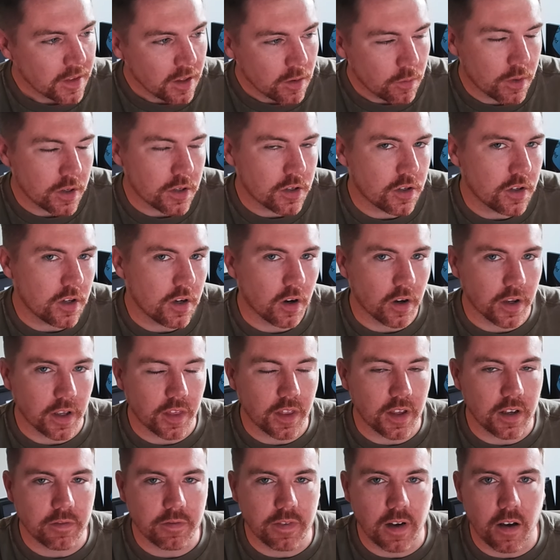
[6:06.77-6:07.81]
which, you know, you
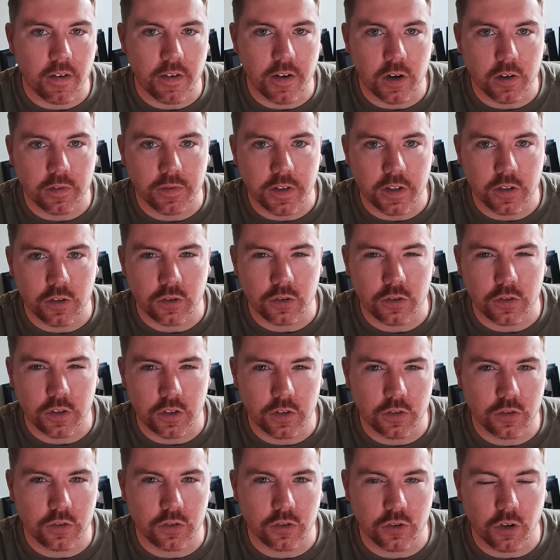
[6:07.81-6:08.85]
think, fair enough, you
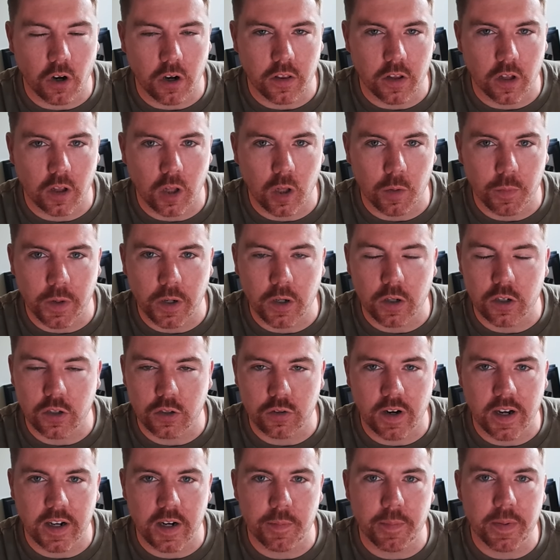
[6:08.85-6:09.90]
just join the club, you're going to
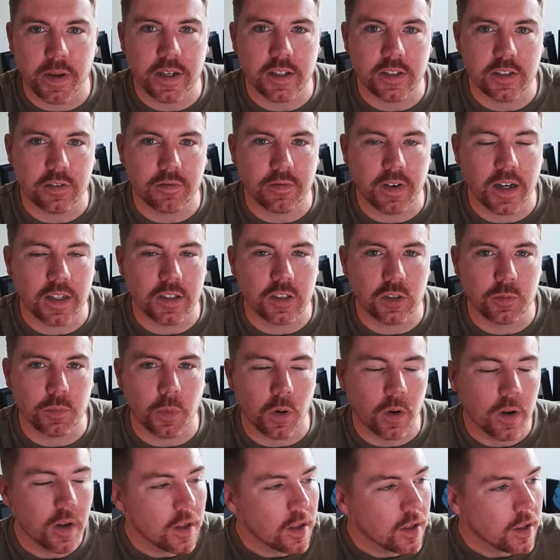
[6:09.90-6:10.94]
try and appease the fans,
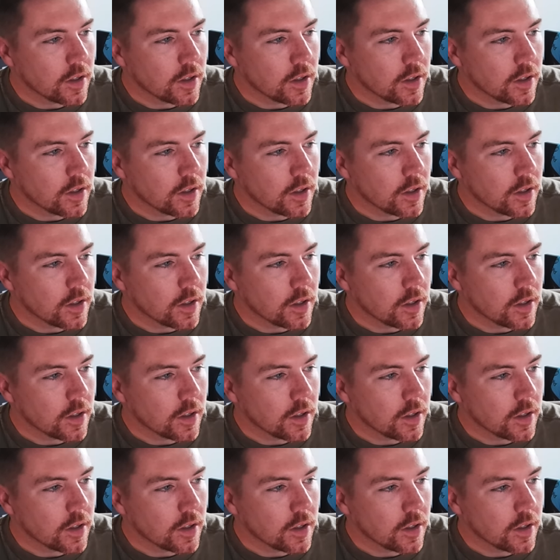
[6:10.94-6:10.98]
but